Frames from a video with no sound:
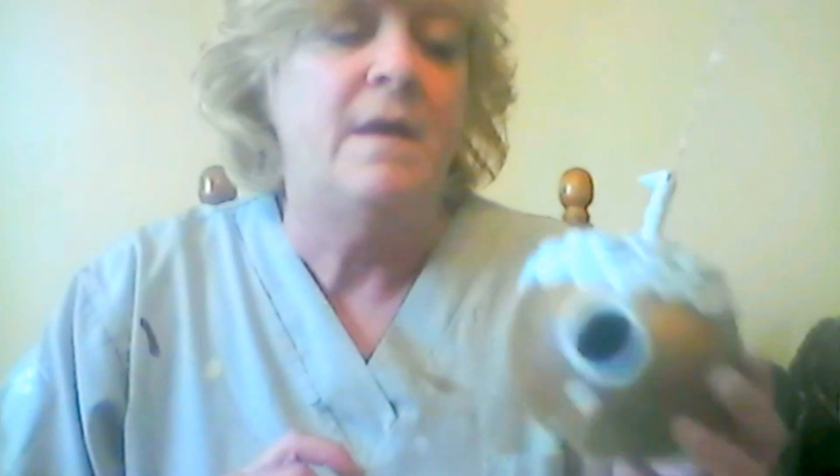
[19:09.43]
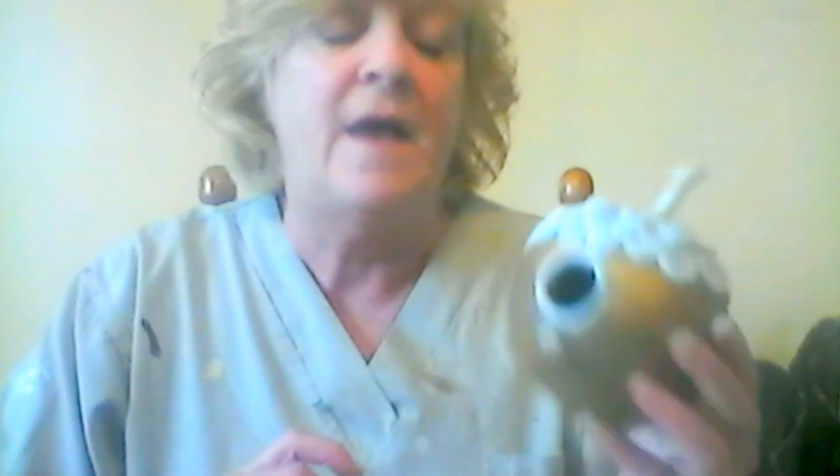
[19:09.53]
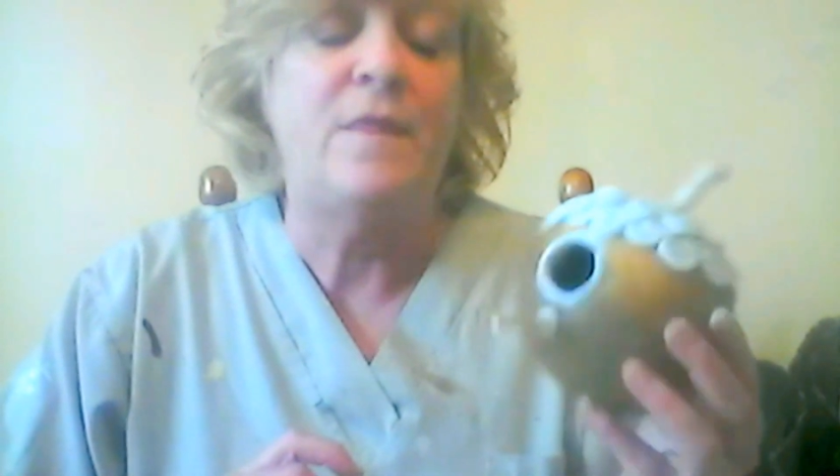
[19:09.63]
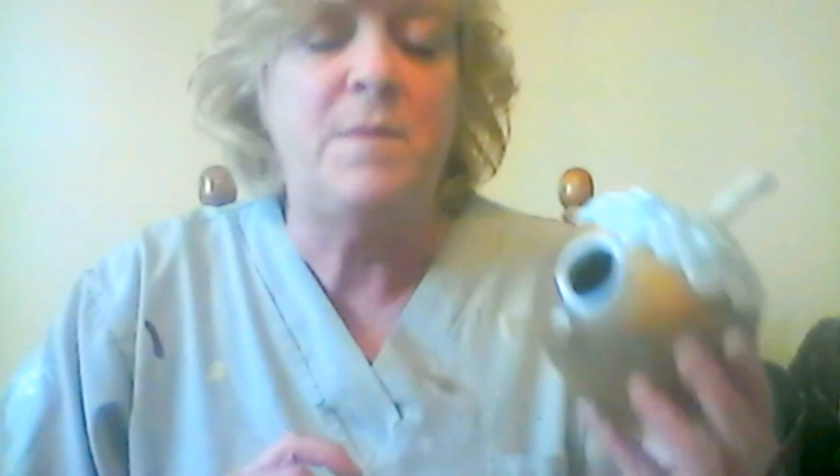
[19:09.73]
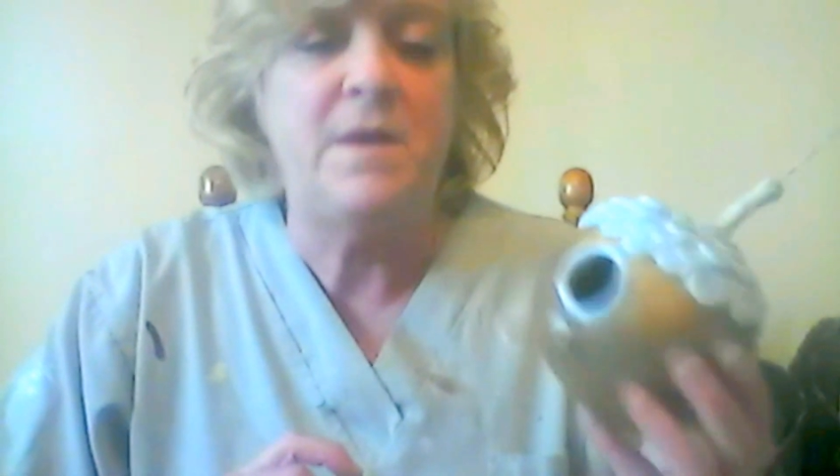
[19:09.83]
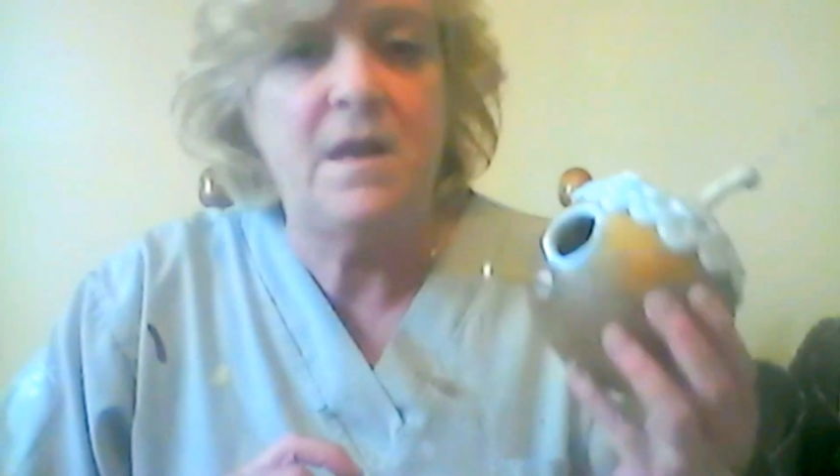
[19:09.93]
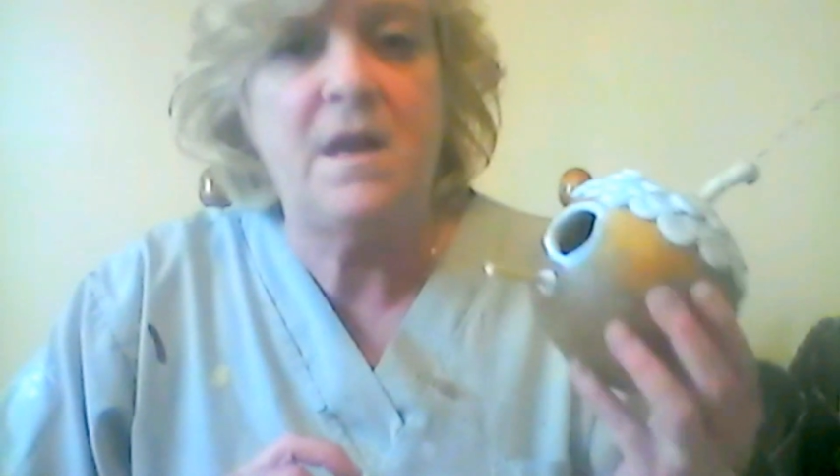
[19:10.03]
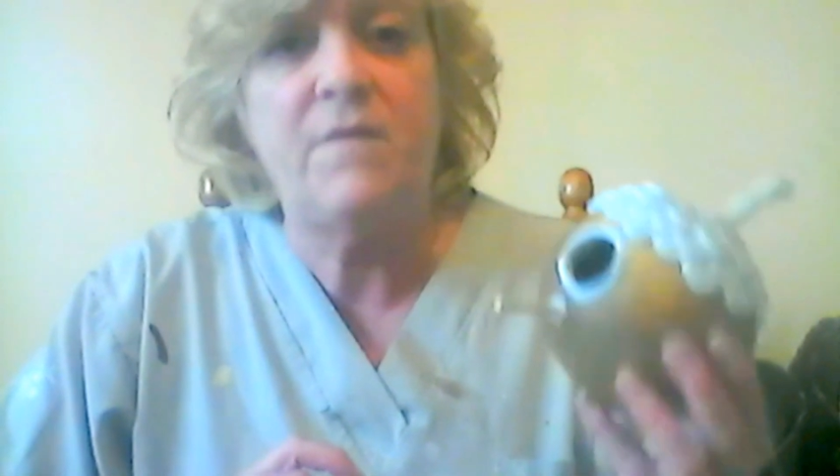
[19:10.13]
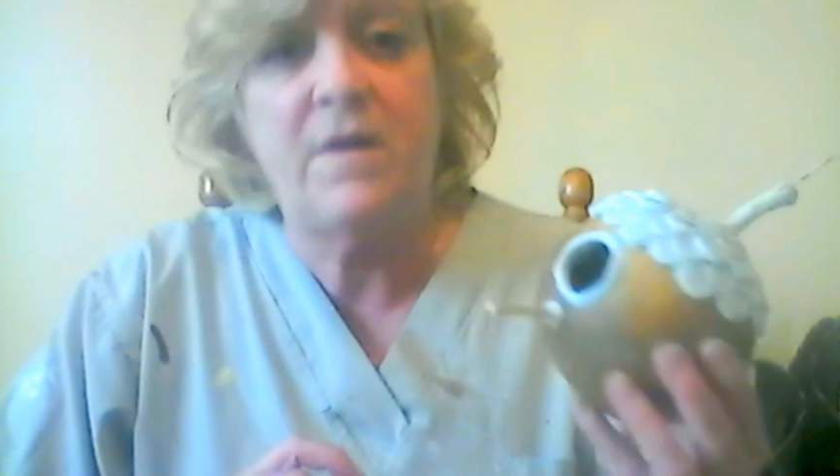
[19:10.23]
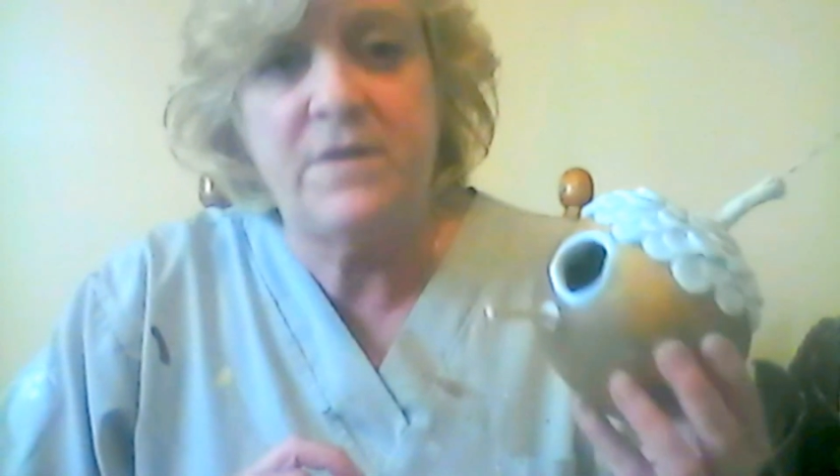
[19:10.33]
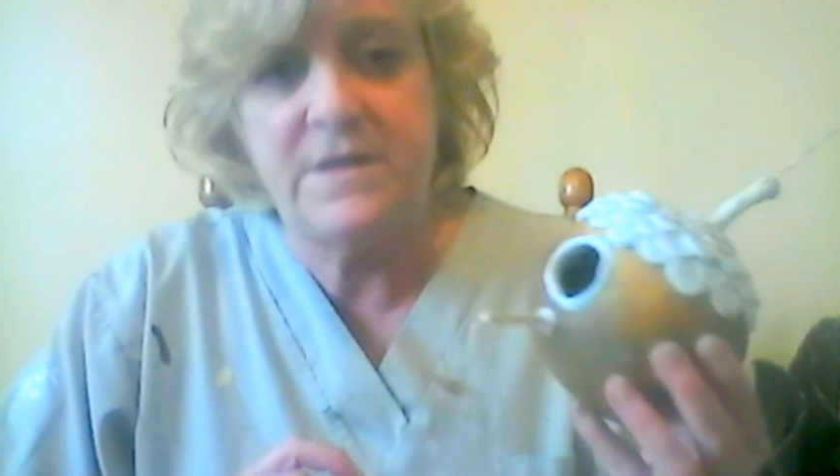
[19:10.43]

at the beginning of every